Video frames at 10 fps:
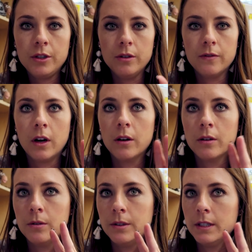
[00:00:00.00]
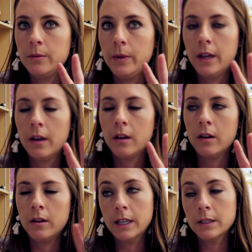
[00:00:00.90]
two different articles this week
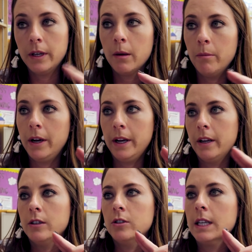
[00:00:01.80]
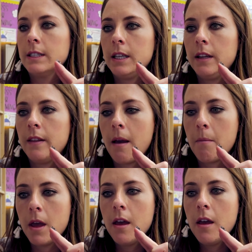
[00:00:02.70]
or next week, comparing and contrasting
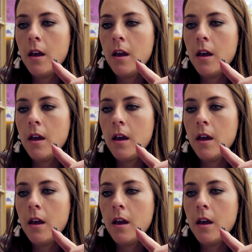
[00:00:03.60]
them.